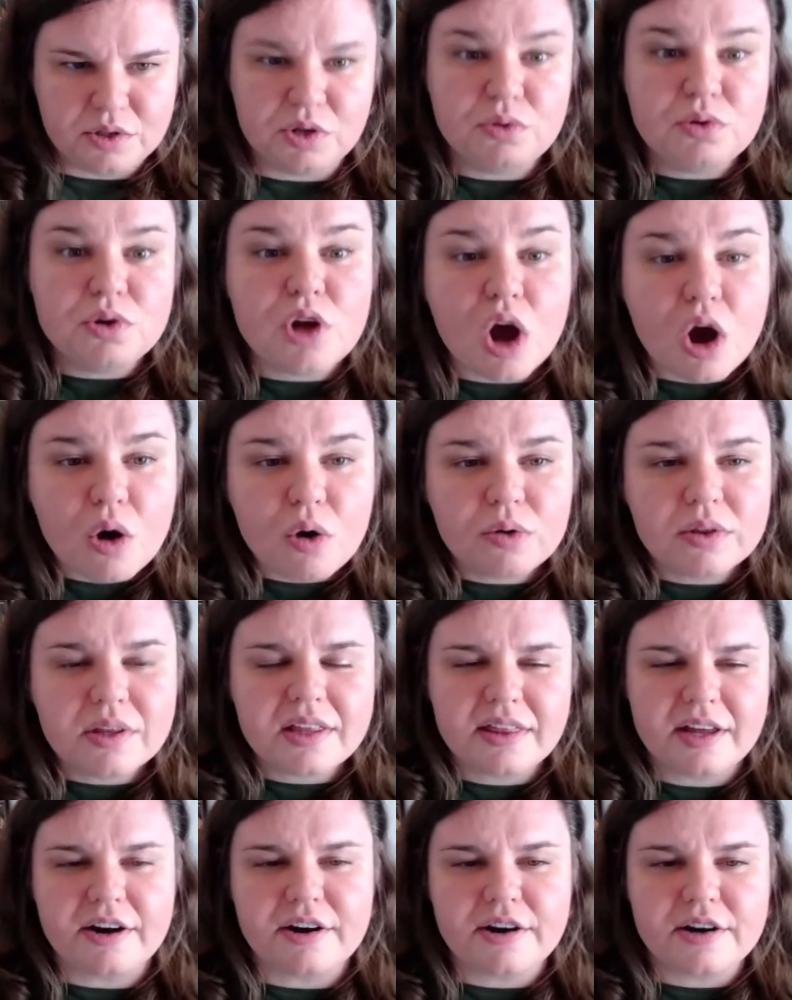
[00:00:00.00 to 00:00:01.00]
you know
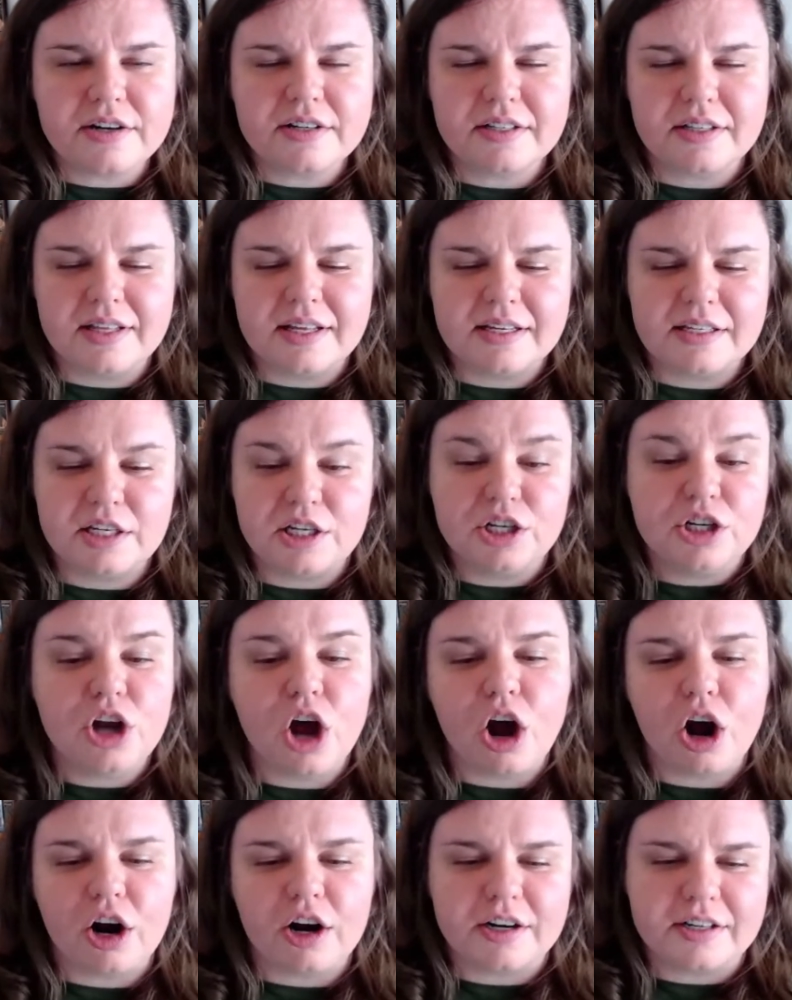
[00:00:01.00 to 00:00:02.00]
that there's this
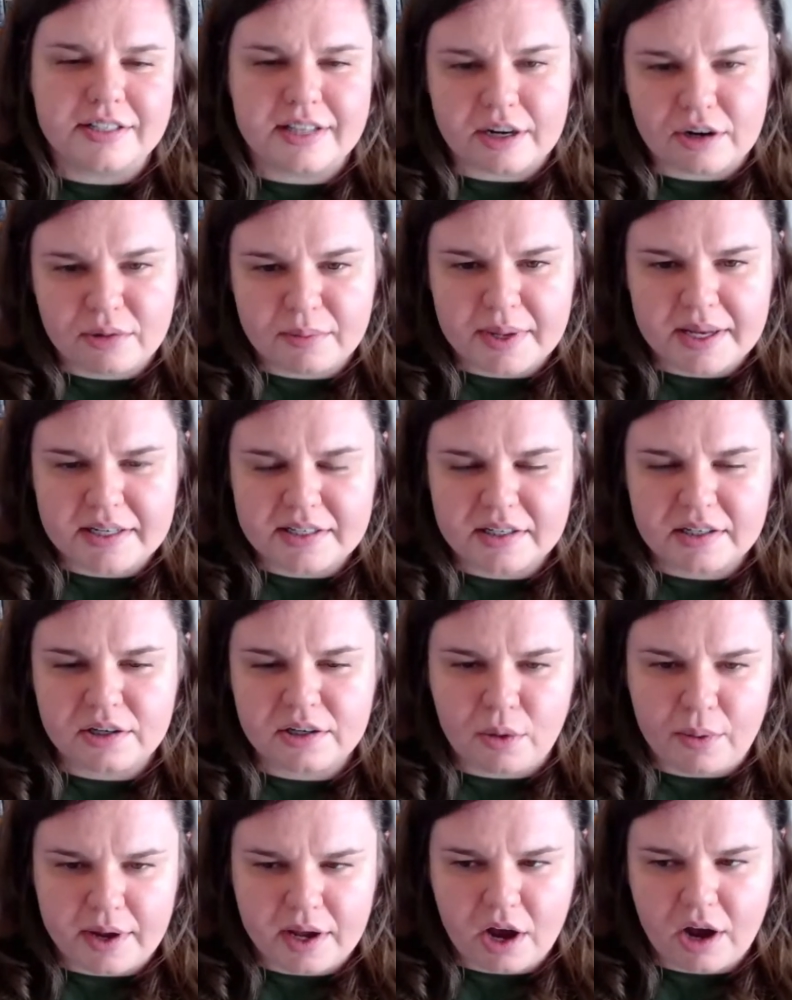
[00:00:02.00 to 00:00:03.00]
NAR settlement
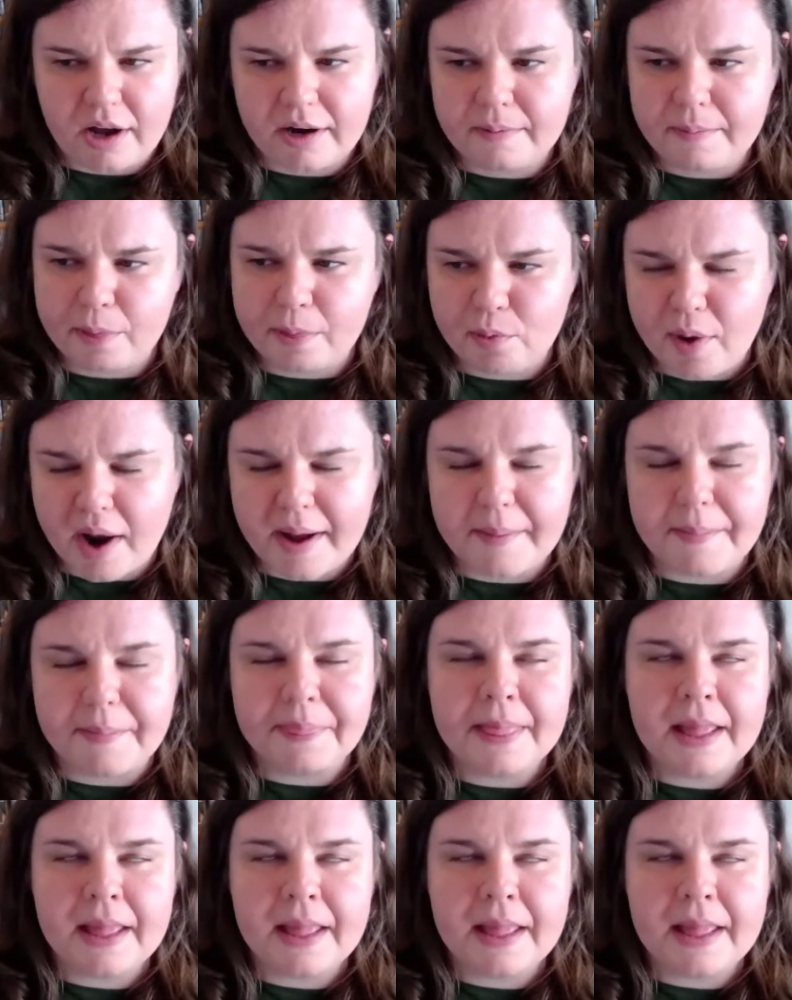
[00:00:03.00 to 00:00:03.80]
going on, right?